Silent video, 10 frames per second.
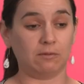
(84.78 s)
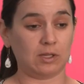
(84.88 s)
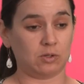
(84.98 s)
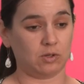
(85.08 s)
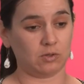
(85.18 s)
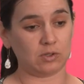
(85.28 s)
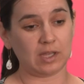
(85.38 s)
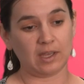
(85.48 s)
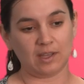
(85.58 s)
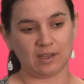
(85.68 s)

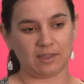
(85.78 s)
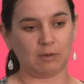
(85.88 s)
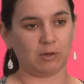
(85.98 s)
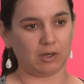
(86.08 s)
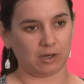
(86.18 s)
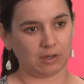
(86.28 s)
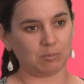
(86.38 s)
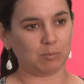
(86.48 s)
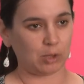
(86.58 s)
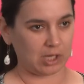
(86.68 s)
investors that we're
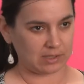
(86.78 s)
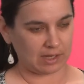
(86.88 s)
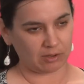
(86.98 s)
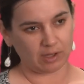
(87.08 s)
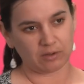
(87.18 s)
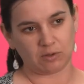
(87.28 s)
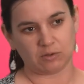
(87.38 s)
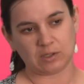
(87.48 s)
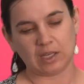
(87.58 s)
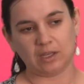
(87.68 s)
bringing down a lot of
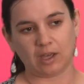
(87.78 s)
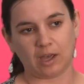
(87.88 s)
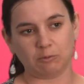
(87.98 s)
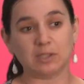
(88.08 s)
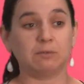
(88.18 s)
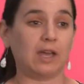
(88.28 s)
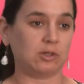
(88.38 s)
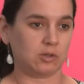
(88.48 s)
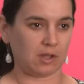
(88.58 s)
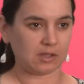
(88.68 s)
those uh, risk
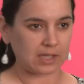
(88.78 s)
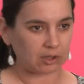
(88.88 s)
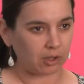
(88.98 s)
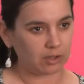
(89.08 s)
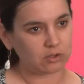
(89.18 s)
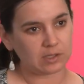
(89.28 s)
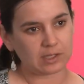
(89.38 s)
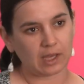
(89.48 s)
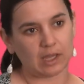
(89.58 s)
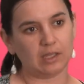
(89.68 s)
factors on the technology
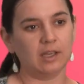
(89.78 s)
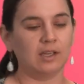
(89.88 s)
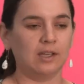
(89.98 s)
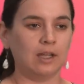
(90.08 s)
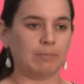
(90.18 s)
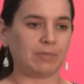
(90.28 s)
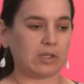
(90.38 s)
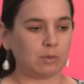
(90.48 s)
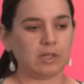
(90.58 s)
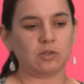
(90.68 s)
side,
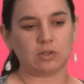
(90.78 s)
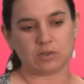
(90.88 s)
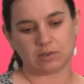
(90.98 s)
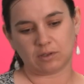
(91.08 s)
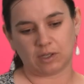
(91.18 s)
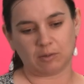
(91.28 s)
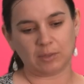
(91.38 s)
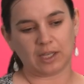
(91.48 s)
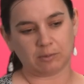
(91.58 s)
as well as just you know being